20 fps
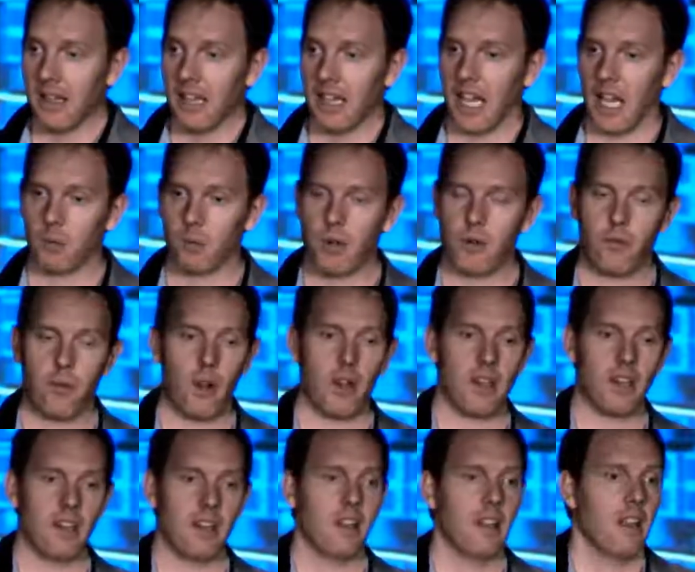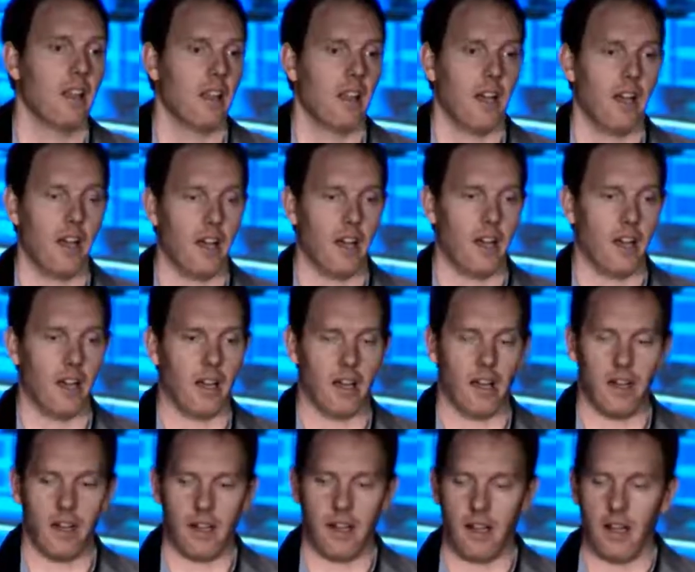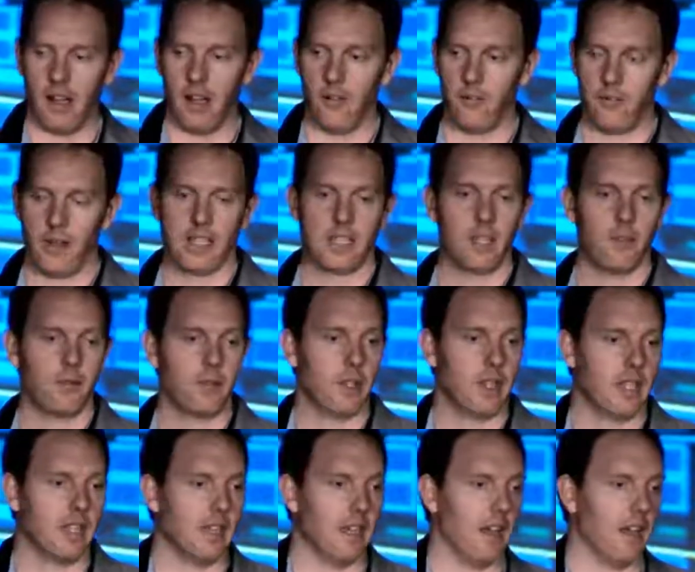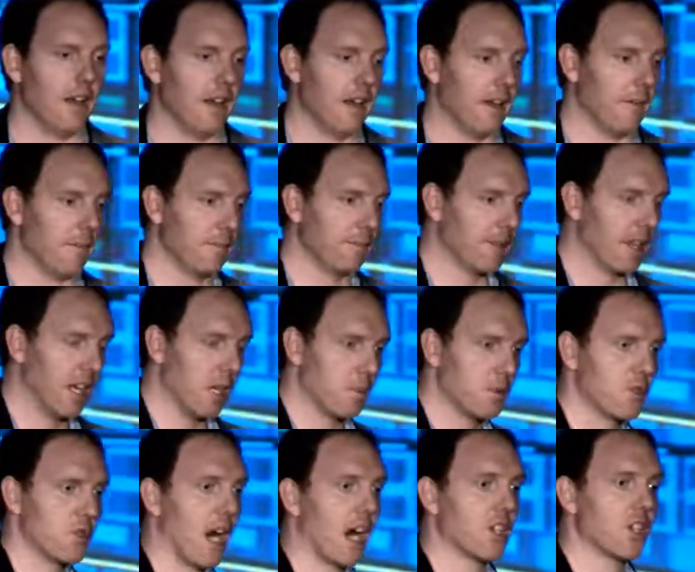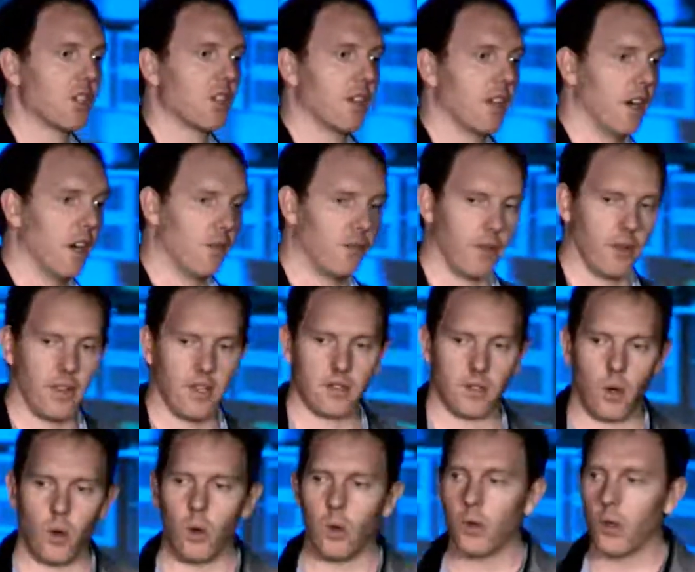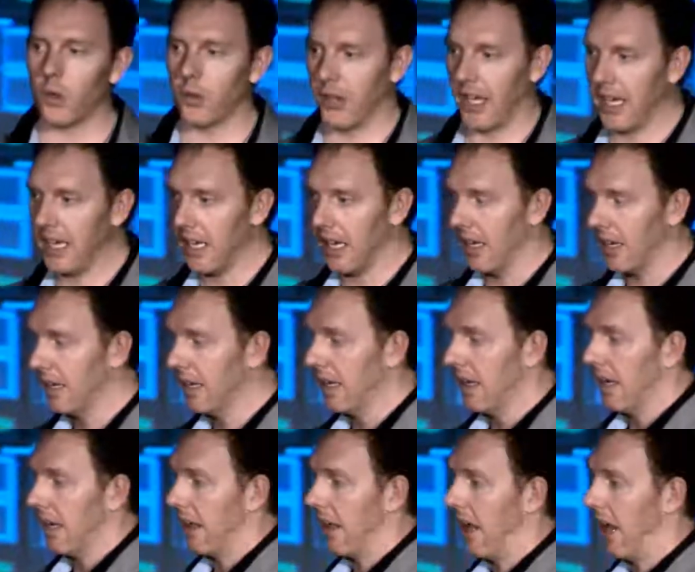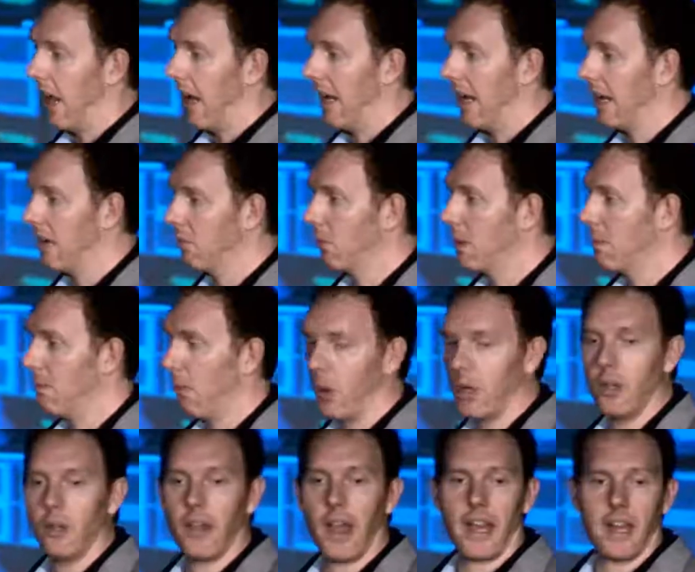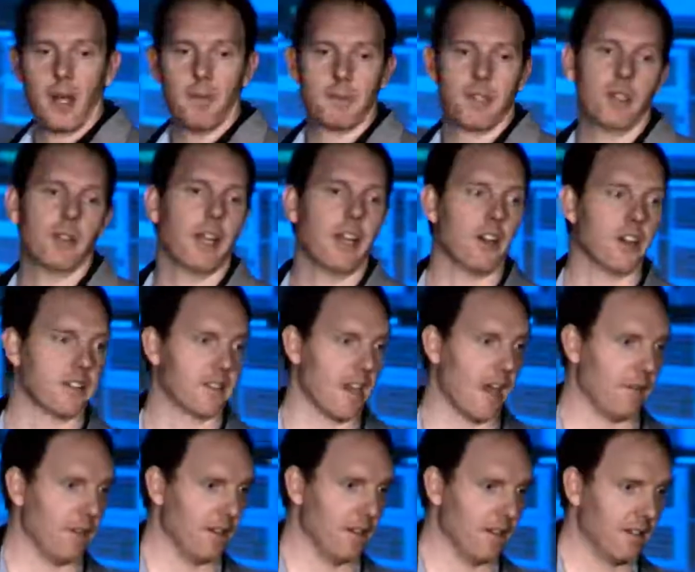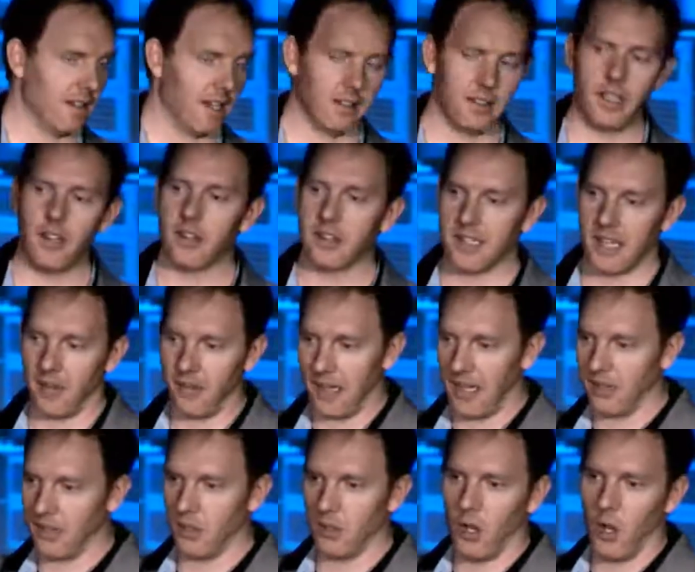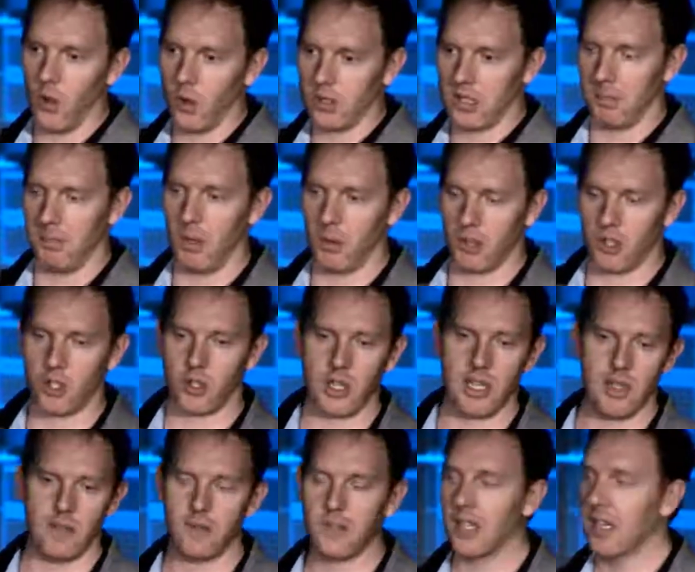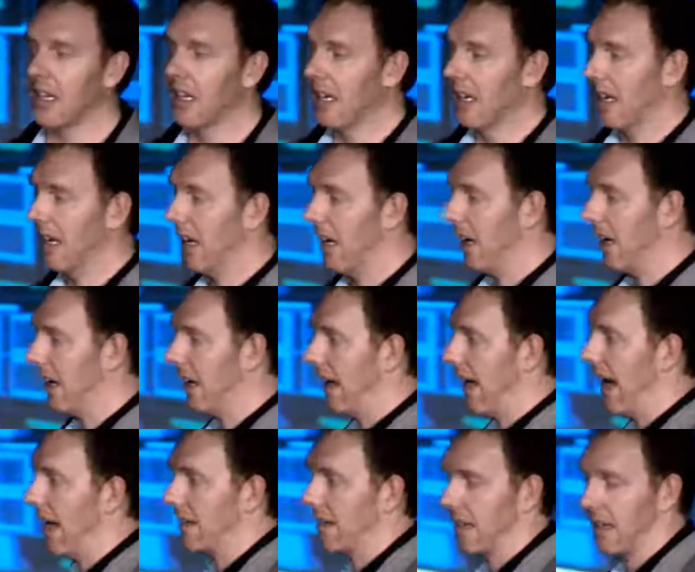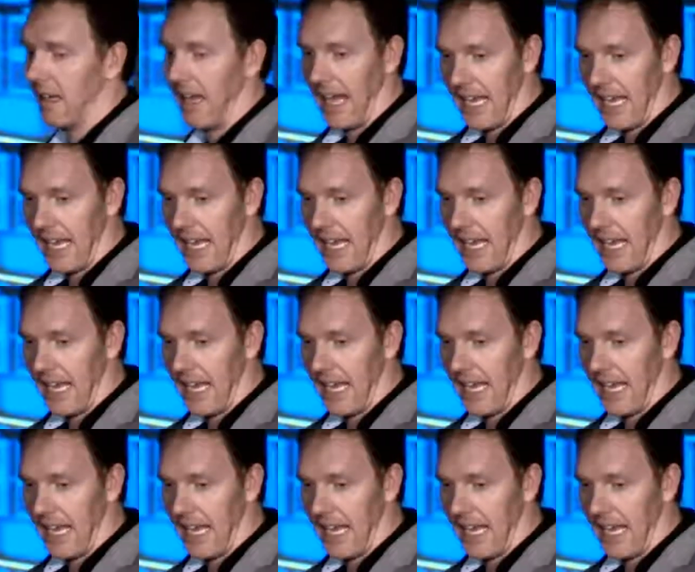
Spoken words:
and we've written effectively an abstraction layer for this old data, and we boil that up to layer 7. And layer 7, as you know, can be retrieved at the